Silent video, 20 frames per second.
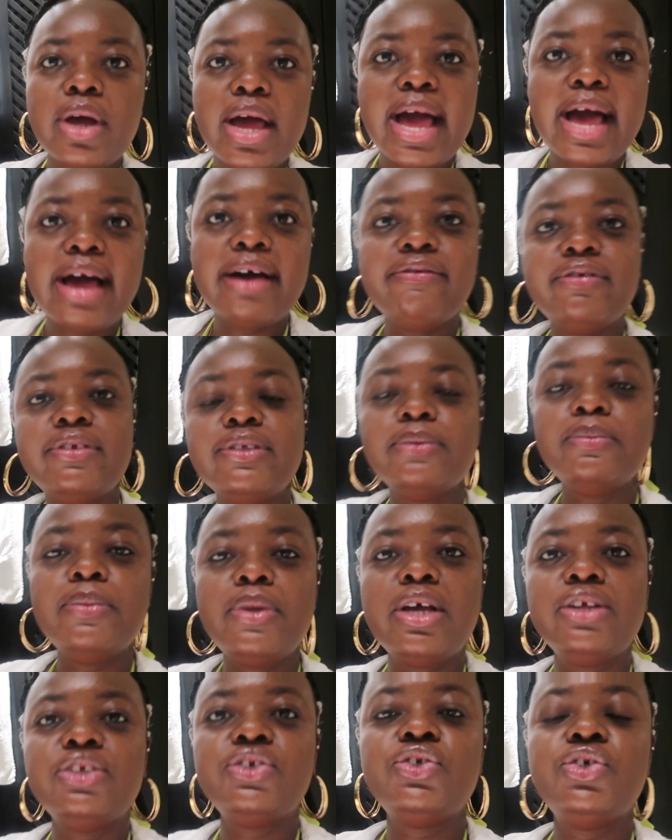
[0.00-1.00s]
have some
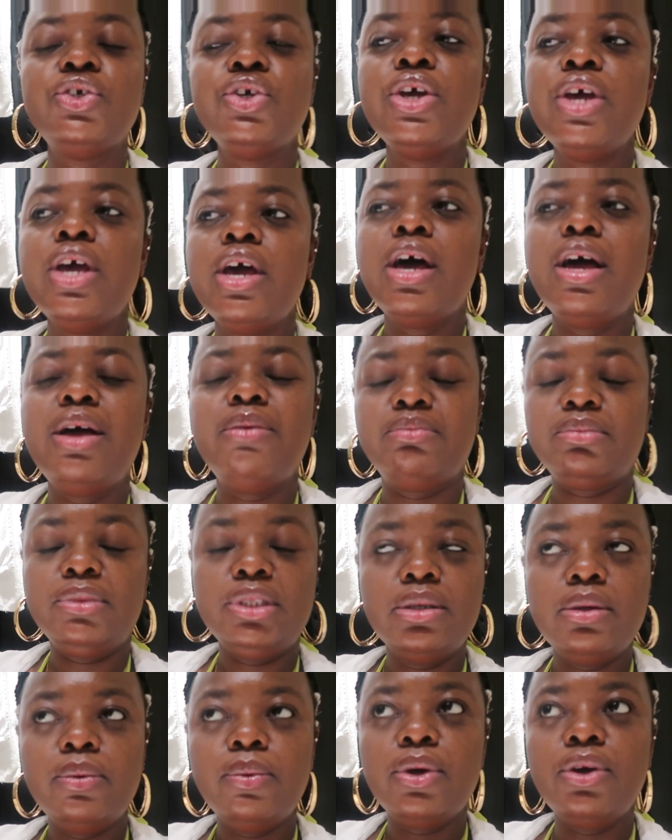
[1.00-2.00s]
lunch. Um,
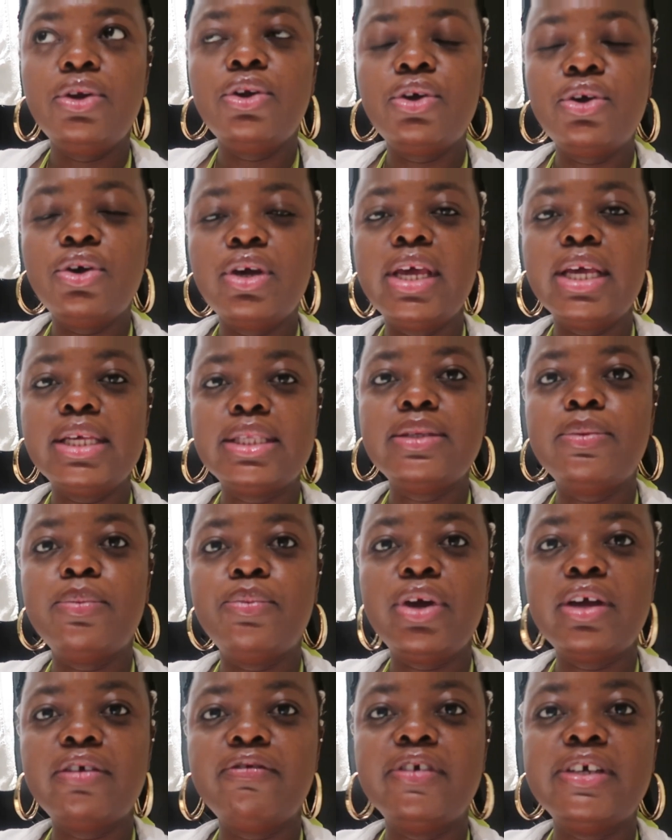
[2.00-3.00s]
we're gonna go get some
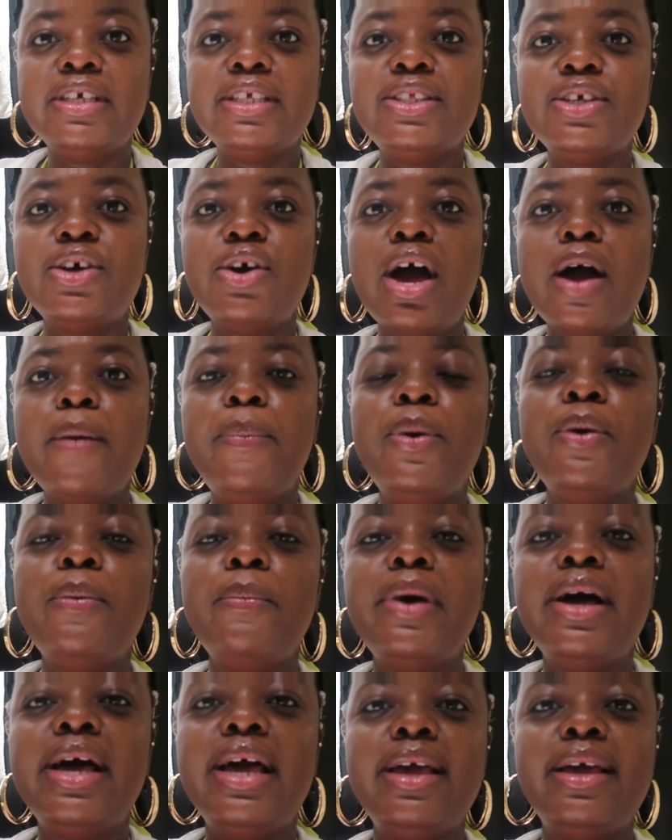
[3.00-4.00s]
breakfast. So I put
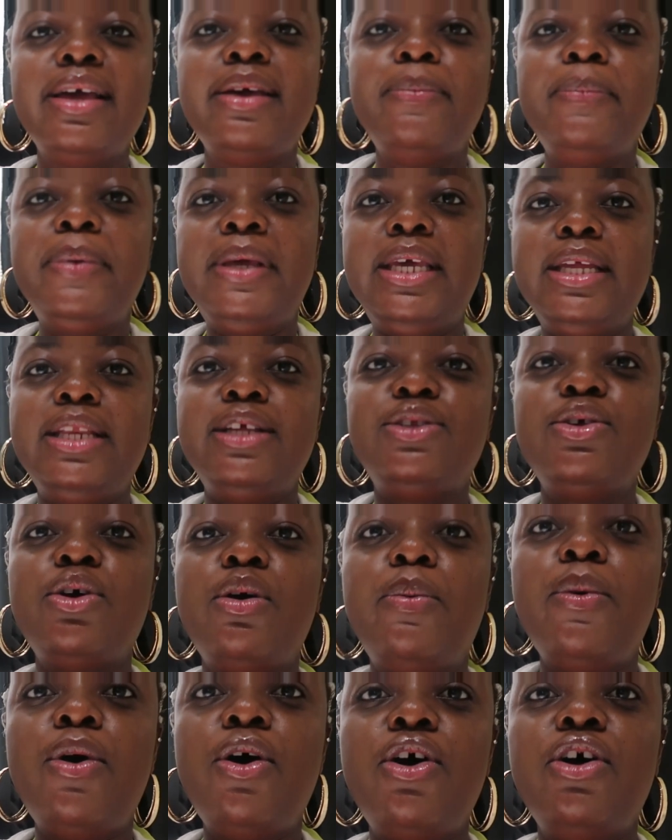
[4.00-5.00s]
my bikini
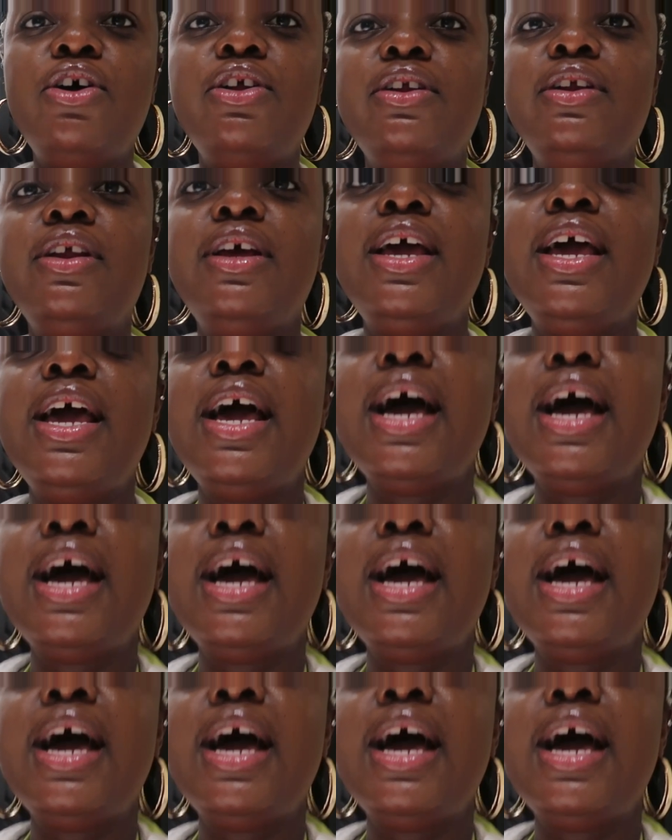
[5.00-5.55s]
top on